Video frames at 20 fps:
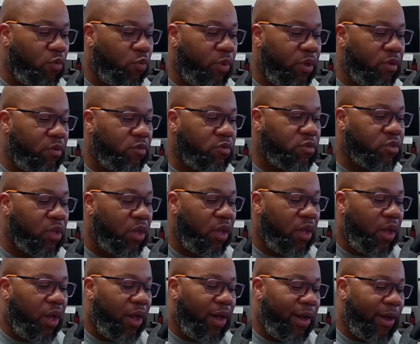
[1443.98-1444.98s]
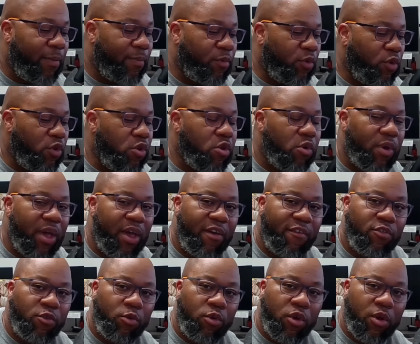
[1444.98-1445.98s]
wheels, you don't
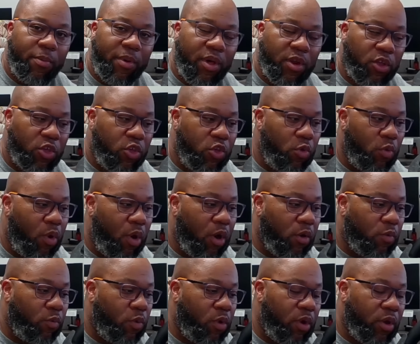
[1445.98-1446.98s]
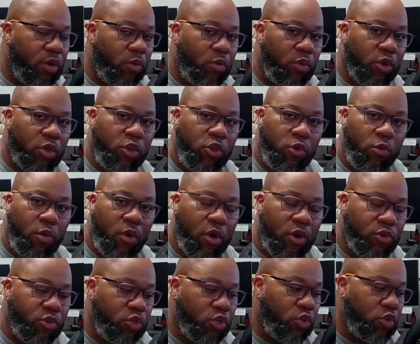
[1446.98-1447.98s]
have to worry about a QR1 or a
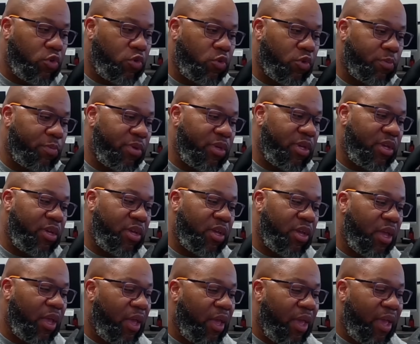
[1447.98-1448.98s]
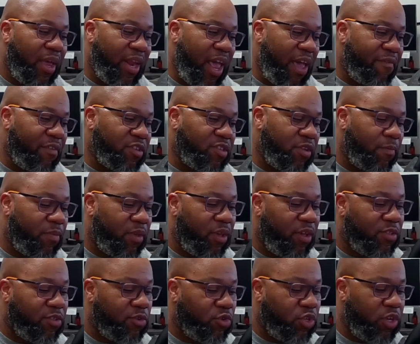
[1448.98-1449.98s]
QR2 or being and having something
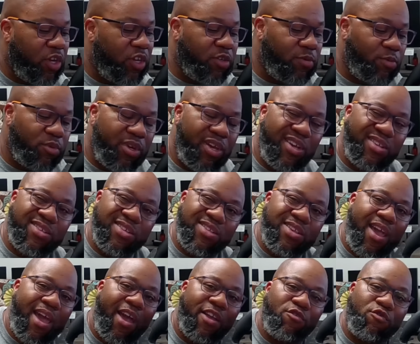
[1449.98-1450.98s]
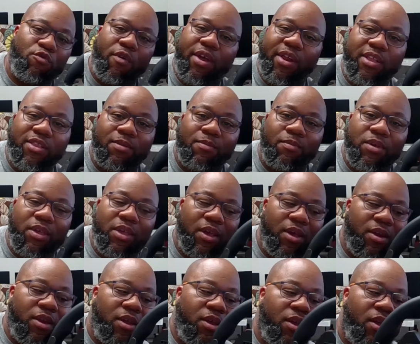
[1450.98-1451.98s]
interchangeable. It's attached right at the
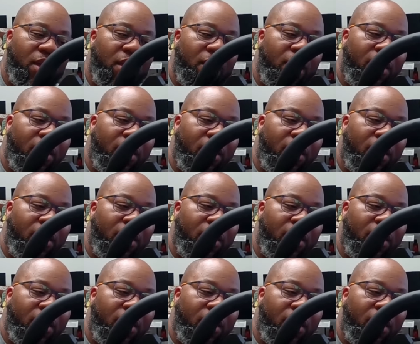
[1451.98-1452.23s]
beginning.